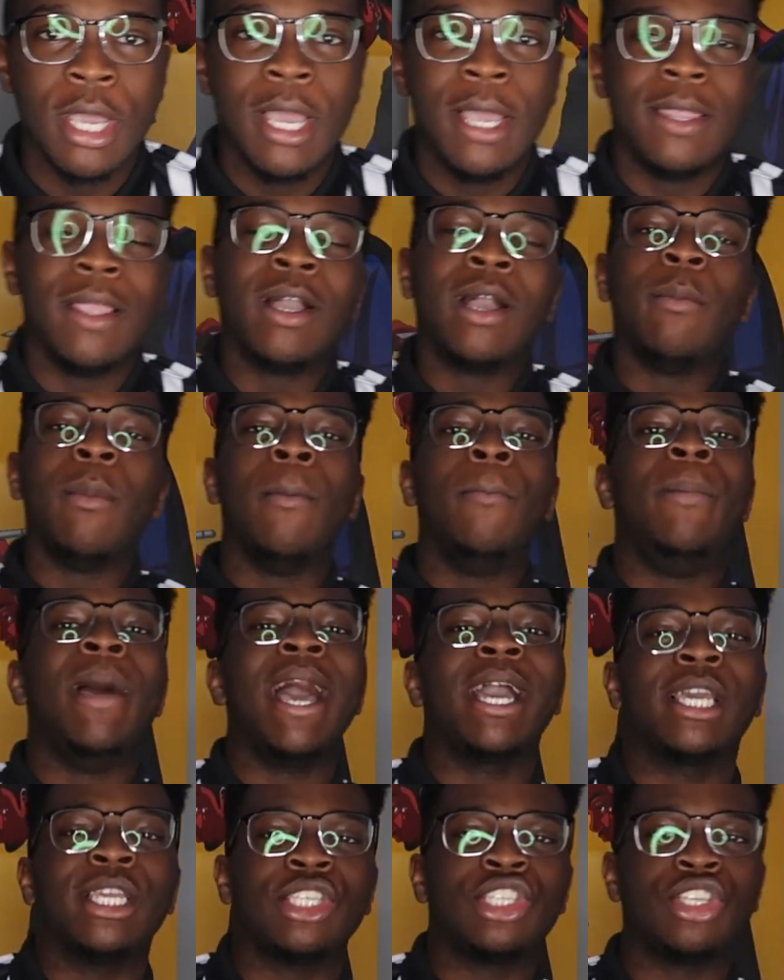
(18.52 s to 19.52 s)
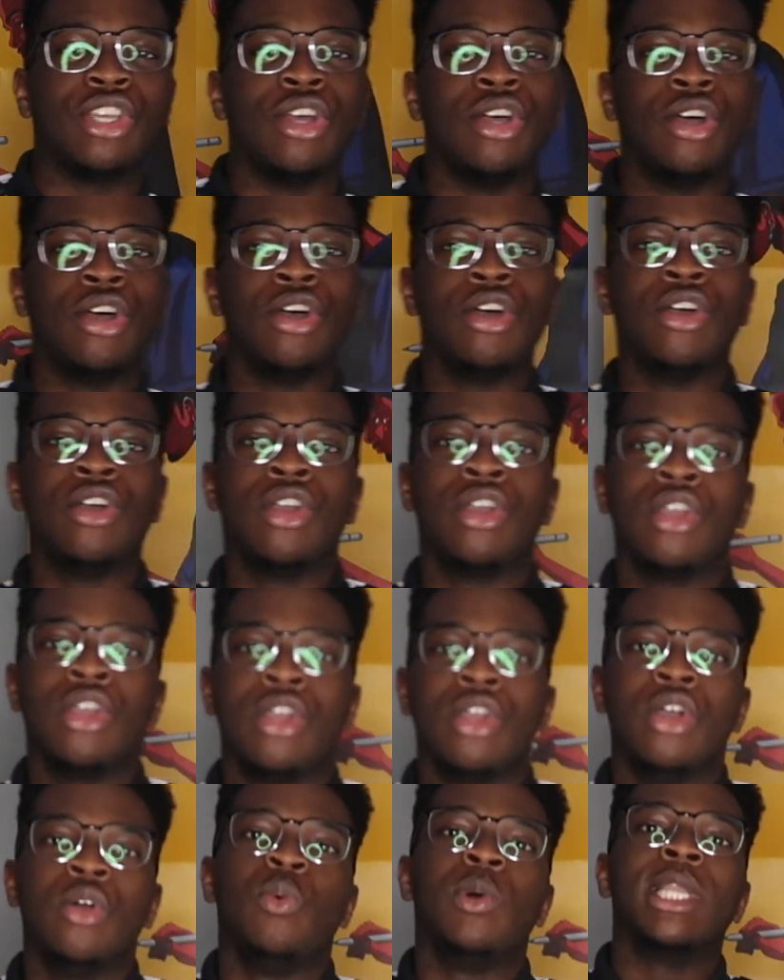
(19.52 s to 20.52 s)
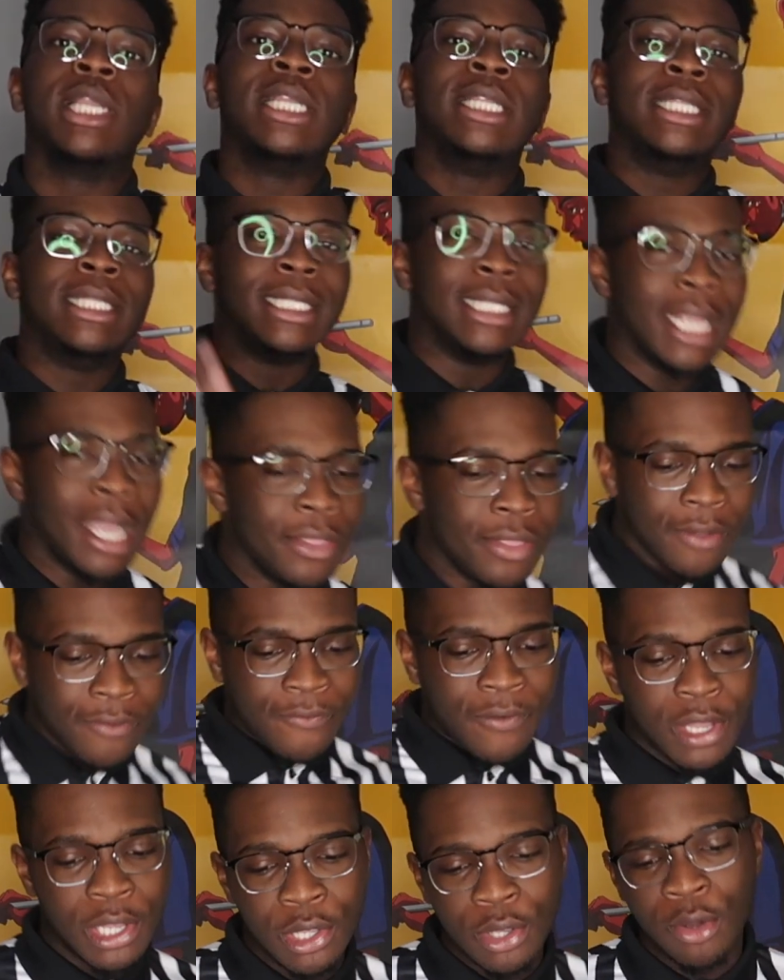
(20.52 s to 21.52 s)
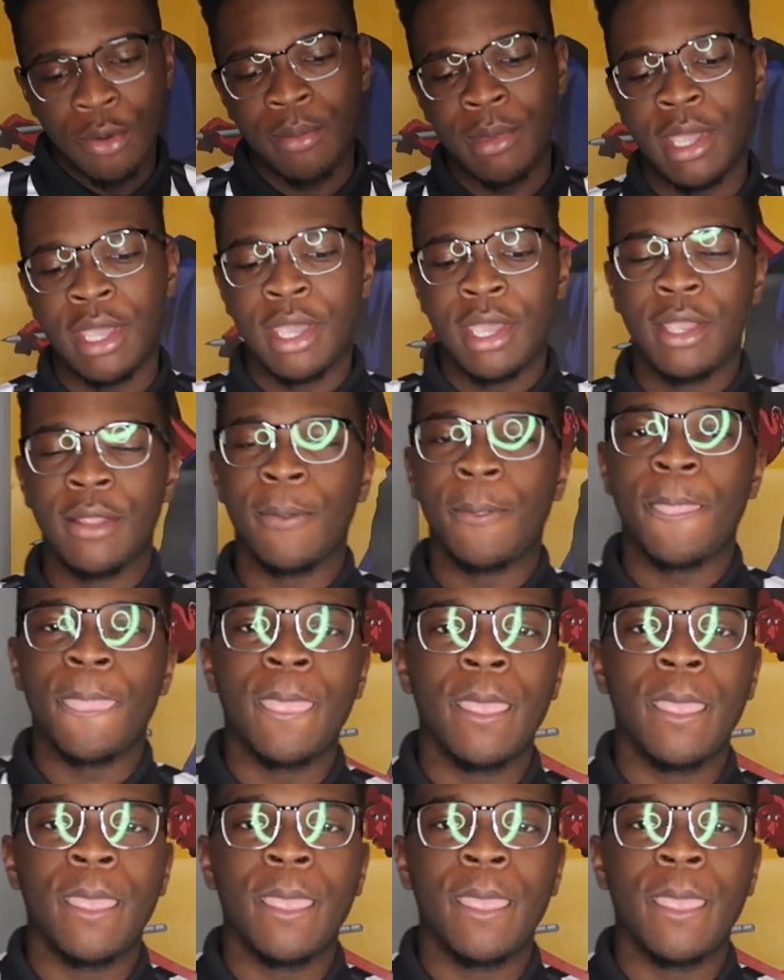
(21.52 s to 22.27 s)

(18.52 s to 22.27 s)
And I'm coming back at y'all with another video, man.